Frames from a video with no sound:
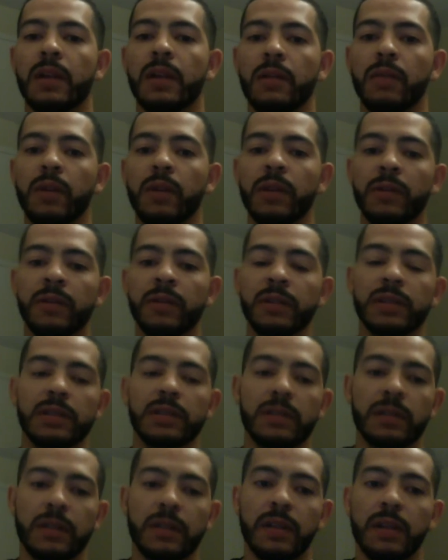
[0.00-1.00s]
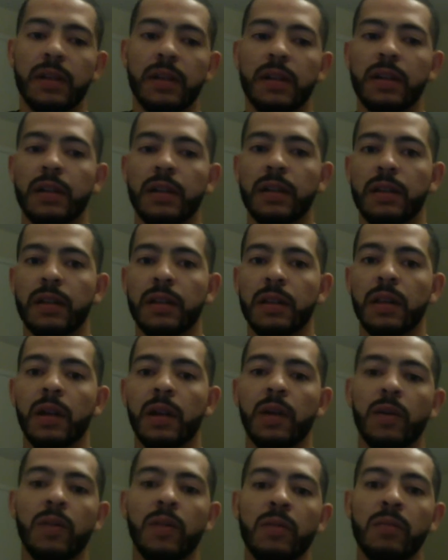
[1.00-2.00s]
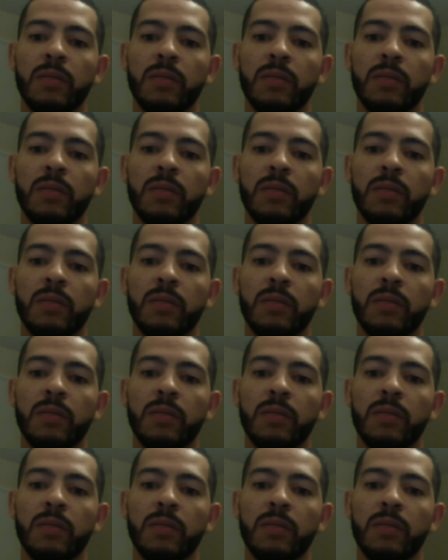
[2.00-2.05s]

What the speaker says: whether it is low,